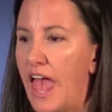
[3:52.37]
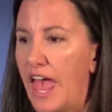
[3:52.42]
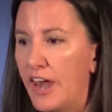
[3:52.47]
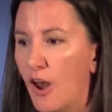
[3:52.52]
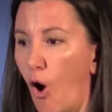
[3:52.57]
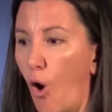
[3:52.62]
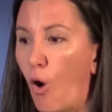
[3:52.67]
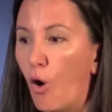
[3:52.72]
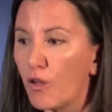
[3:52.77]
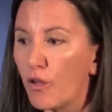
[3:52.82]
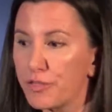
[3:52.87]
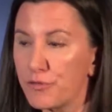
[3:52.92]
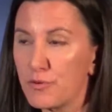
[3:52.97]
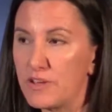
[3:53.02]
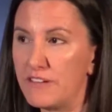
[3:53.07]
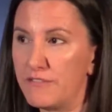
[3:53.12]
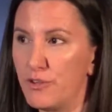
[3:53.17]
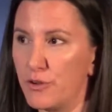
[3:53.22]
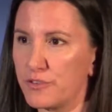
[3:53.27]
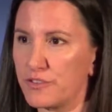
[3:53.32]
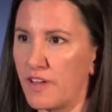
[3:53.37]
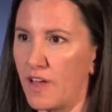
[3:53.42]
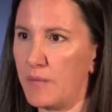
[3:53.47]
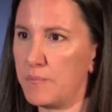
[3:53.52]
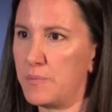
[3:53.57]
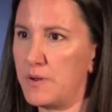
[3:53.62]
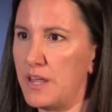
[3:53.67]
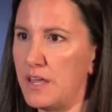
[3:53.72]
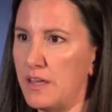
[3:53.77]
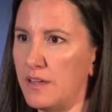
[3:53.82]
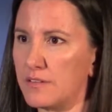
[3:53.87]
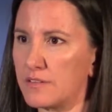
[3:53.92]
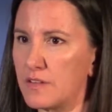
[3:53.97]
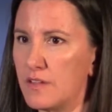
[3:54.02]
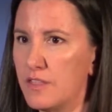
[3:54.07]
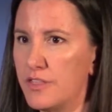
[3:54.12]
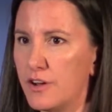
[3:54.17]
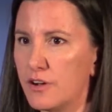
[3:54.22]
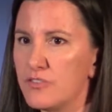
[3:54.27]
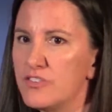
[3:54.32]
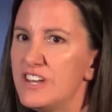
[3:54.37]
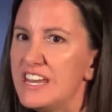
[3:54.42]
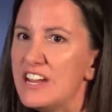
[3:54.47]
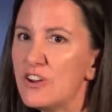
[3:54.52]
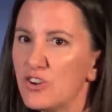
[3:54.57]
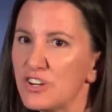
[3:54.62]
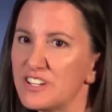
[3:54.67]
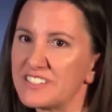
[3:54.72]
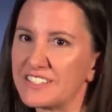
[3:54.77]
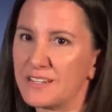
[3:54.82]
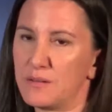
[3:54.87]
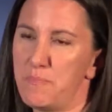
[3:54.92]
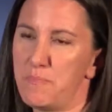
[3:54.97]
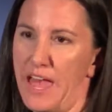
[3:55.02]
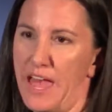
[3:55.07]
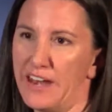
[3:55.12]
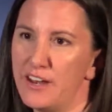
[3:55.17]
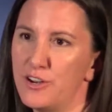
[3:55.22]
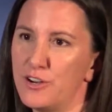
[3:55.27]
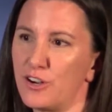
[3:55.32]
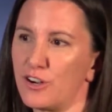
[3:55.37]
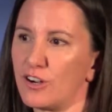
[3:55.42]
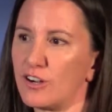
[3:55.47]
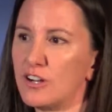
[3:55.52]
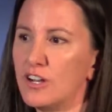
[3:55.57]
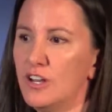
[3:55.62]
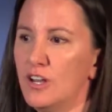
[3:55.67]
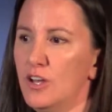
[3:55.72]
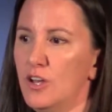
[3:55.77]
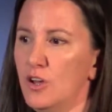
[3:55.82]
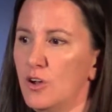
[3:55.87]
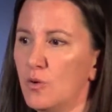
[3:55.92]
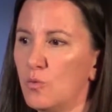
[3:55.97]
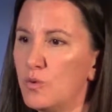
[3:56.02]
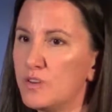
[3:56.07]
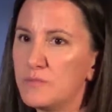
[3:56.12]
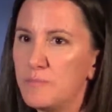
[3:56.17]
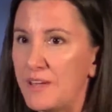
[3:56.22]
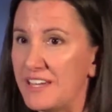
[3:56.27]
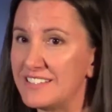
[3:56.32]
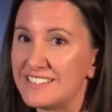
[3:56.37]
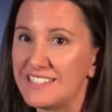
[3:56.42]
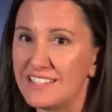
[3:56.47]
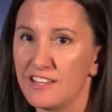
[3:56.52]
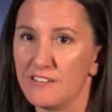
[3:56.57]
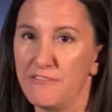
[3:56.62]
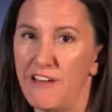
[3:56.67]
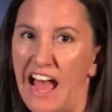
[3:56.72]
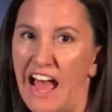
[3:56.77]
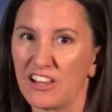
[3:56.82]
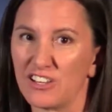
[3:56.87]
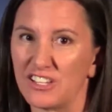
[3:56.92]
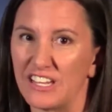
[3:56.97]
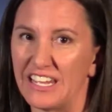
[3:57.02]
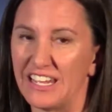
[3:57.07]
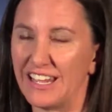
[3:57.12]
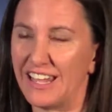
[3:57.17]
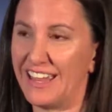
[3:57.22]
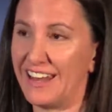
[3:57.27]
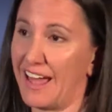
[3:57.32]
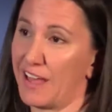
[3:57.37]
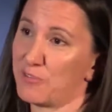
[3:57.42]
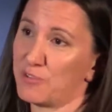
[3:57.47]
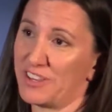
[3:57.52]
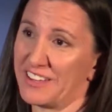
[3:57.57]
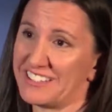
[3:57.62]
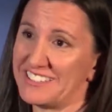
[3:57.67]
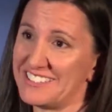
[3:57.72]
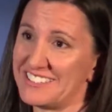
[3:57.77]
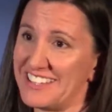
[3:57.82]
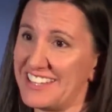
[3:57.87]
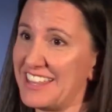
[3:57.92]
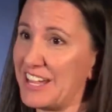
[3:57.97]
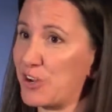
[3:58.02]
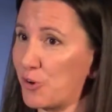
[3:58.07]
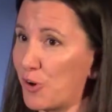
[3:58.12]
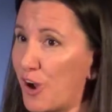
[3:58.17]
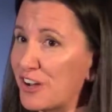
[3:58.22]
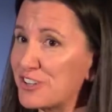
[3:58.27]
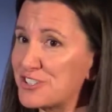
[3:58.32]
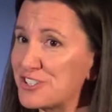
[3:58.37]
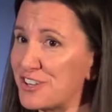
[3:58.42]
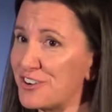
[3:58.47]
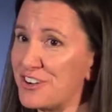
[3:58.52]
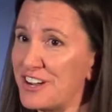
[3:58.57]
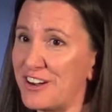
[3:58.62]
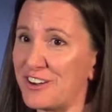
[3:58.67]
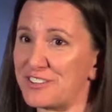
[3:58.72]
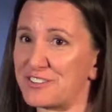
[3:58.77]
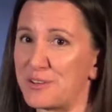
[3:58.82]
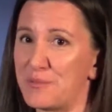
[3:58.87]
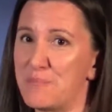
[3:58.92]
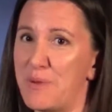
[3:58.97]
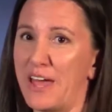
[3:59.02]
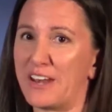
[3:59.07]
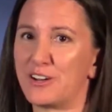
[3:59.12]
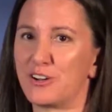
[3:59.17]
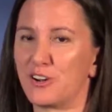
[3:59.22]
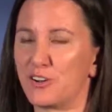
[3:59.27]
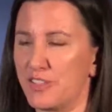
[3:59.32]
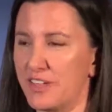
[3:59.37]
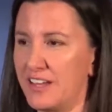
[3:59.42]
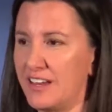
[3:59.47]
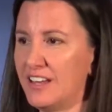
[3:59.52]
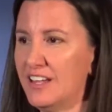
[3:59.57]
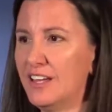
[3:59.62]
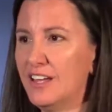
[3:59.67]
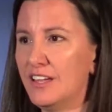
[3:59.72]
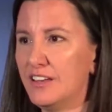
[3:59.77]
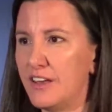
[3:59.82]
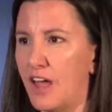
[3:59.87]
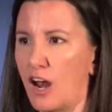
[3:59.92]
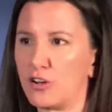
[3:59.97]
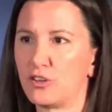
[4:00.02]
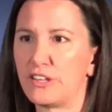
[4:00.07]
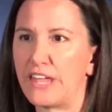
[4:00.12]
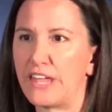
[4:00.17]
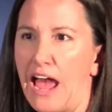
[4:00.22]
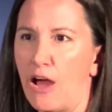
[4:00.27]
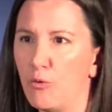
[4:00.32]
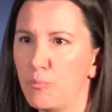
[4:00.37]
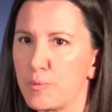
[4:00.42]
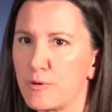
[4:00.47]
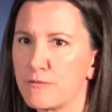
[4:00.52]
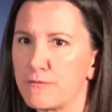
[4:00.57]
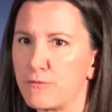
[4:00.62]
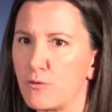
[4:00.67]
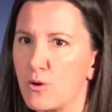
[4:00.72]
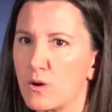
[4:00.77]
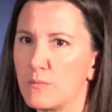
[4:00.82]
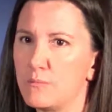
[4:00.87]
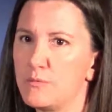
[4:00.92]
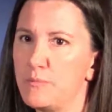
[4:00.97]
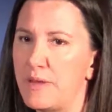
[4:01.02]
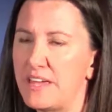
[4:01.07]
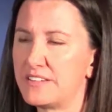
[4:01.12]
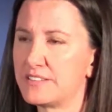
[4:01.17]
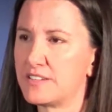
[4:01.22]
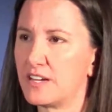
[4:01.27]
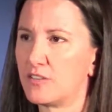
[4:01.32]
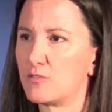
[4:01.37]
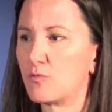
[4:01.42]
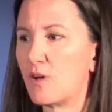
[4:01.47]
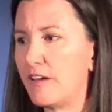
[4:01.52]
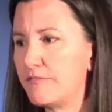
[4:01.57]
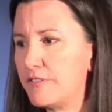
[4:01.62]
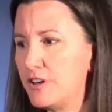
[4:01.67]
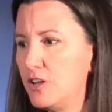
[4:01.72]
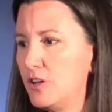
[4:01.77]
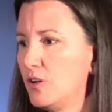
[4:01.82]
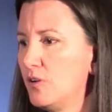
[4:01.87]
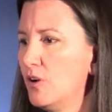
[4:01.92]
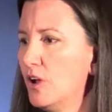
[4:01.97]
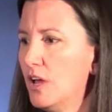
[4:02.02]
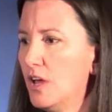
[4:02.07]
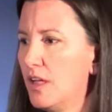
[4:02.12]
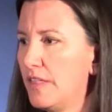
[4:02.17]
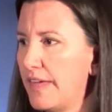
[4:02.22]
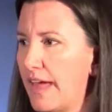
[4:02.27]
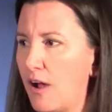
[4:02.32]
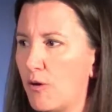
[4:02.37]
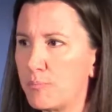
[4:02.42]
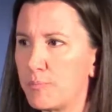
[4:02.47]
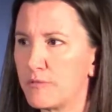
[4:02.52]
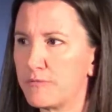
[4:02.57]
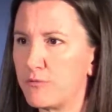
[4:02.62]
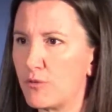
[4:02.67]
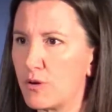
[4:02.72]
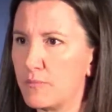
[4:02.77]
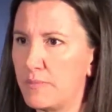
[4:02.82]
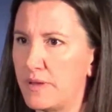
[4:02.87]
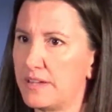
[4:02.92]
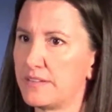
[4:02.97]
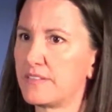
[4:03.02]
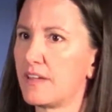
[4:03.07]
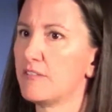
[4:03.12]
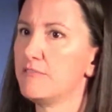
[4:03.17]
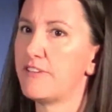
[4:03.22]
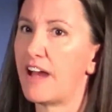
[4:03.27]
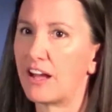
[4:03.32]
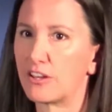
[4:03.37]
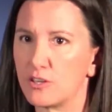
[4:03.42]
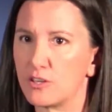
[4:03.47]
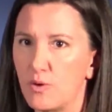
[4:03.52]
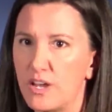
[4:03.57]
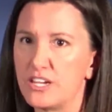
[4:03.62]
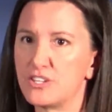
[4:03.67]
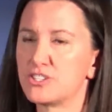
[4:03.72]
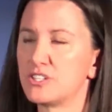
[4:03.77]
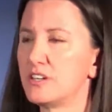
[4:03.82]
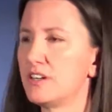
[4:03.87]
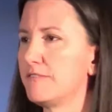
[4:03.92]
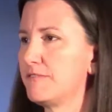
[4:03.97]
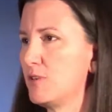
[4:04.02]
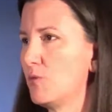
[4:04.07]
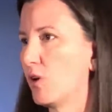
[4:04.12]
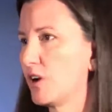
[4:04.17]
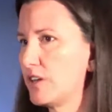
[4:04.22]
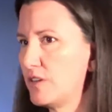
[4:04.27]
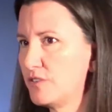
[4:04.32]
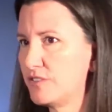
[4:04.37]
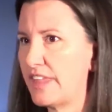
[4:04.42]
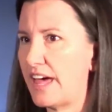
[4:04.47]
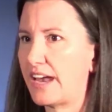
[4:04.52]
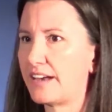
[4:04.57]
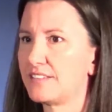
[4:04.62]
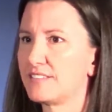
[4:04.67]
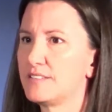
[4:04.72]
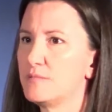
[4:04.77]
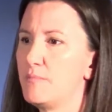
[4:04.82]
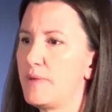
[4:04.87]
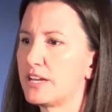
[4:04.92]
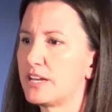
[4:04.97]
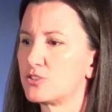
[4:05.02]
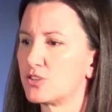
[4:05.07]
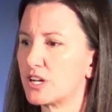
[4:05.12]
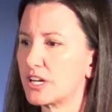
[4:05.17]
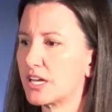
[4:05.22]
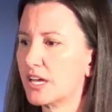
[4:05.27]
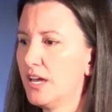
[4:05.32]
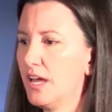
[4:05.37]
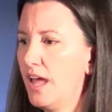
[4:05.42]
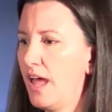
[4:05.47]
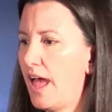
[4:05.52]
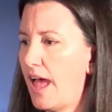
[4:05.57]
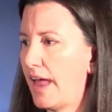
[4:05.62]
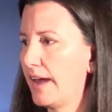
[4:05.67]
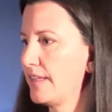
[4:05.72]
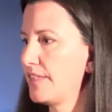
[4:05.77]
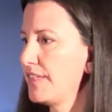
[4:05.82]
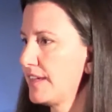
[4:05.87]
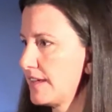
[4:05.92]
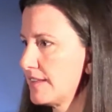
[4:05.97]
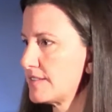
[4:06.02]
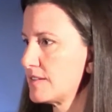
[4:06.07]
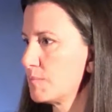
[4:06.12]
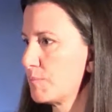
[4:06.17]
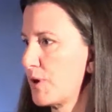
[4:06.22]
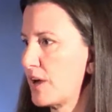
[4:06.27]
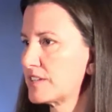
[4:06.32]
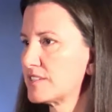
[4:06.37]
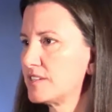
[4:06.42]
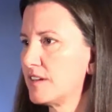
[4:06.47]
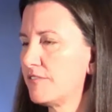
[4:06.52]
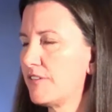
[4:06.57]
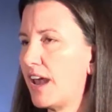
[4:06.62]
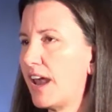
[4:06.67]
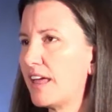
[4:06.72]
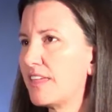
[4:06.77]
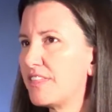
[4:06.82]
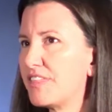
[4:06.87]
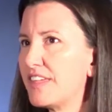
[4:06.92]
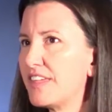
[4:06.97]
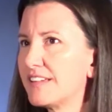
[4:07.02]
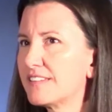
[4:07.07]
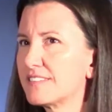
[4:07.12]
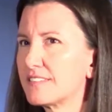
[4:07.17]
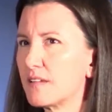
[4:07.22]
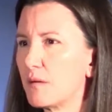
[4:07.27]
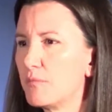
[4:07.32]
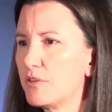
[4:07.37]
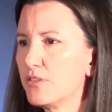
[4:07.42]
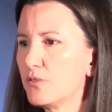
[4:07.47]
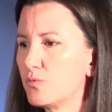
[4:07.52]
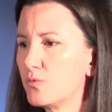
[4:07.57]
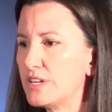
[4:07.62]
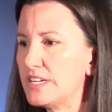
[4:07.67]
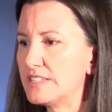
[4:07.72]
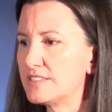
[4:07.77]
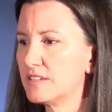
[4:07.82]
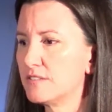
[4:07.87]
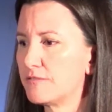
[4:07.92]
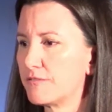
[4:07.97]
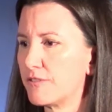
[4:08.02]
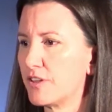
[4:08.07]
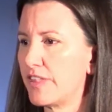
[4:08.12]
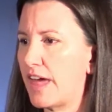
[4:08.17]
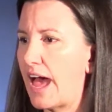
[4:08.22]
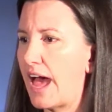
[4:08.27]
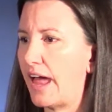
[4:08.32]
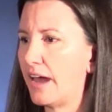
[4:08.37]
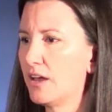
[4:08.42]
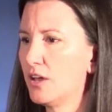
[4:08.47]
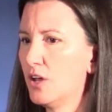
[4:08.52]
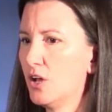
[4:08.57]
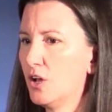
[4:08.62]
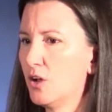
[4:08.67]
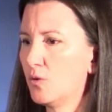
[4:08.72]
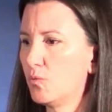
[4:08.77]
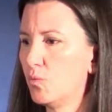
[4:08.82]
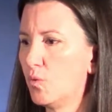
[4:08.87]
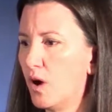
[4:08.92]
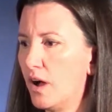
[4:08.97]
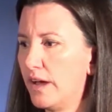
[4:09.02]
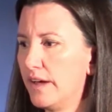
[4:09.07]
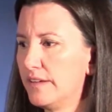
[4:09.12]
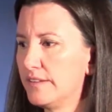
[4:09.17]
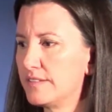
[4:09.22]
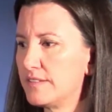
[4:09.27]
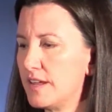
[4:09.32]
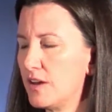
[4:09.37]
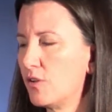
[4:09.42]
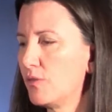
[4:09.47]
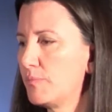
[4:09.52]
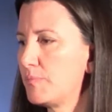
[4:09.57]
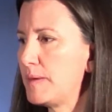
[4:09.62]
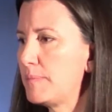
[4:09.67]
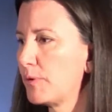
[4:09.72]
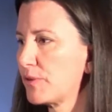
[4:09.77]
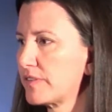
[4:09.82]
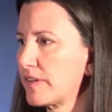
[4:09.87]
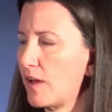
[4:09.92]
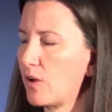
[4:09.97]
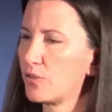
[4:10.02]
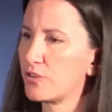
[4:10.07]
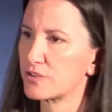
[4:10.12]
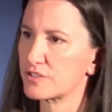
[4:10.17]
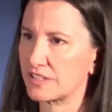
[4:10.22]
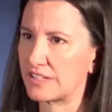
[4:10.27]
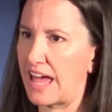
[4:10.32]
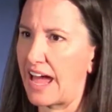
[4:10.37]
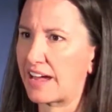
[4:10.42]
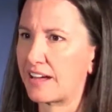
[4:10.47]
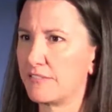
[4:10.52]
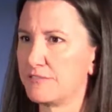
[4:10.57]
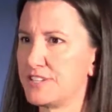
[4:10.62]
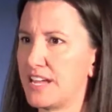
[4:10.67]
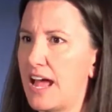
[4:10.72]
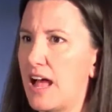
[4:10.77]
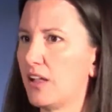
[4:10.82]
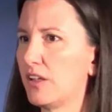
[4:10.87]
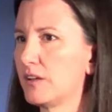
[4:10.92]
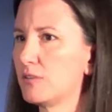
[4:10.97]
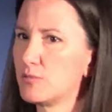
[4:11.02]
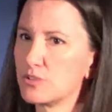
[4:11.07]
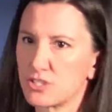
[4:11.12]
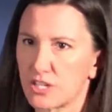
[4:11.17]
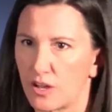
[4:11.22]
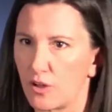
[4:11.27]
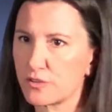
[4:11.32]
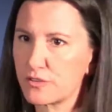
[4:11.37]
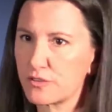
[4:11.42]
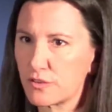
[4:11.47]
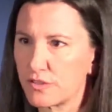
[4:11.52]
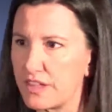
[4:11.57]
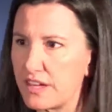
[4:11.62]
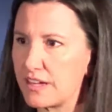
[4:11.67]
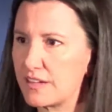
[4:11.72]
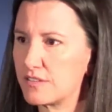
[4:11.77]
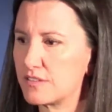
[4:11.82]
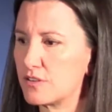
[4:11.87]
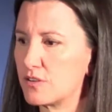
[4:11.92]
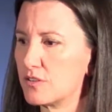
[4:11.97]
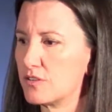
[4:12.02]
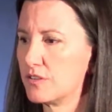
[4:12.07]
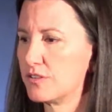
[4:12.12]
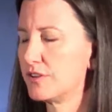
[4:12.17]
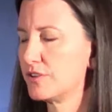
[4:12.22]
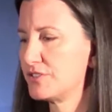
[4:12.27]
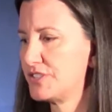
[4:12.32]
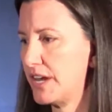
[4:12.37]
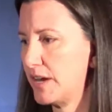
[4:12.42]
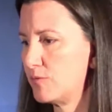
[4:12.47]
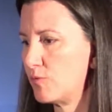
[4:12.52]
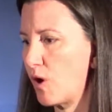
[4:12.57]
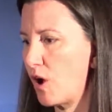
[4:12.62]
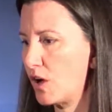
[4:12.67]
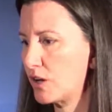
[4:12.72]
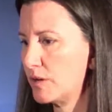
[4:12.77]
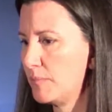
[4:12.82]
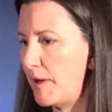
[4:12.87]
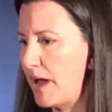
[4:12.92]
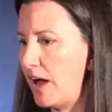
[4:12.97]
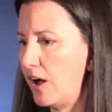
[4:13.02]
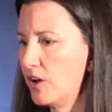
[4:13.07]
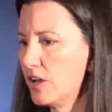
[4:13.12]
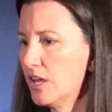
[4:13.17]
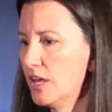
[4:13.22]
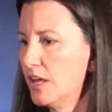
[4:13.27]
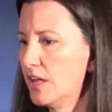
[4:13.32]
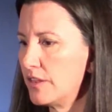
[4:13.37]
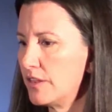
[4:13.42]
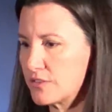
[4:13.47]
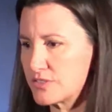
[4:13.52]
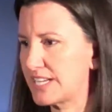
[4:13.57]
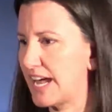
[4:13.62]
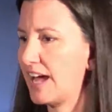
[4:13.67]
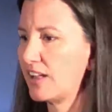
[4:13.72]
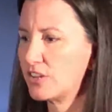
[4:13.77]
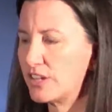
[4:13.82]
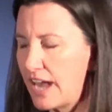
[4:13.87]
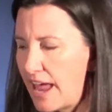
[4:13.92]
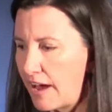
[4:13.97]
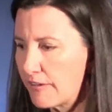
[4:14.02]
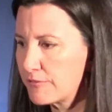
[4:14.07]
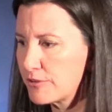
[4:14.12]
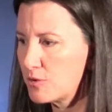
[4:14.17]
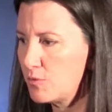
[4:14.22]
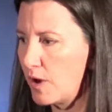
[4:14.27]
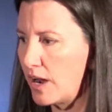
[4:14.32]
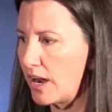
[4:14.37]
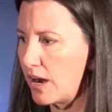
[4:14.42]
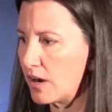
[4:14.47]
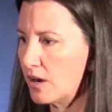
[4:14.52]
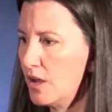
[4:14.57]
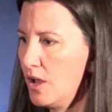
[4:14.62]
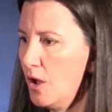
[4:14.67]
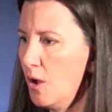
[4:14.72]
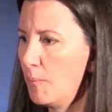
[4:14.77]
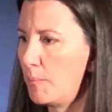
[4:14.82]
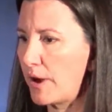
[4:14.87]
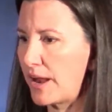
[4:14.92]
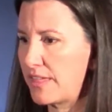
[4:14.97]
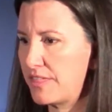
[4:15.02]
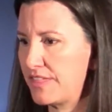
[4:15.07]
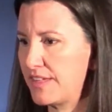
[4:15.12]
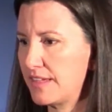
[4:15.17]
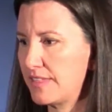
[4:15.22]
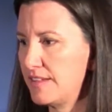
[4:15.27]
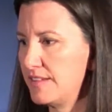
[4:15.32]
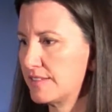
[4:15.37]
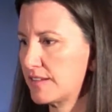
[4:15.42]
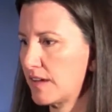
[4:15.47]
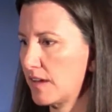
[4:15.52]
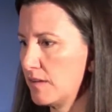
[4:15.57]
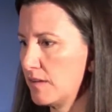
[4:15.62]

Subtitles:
And all three of those companies, their nearest competitor was based in the Valley. And I would like to say they crushed their nearest competitor. They not outperformed based on revenue, they outperformed based on valuation, if you want to use that as the metric. And I think it's impressive. And I think some of the reason for that was, people say, oh, there's a lack of talent, which I also think is they're dead wrong about. There's talent everywhere. But I think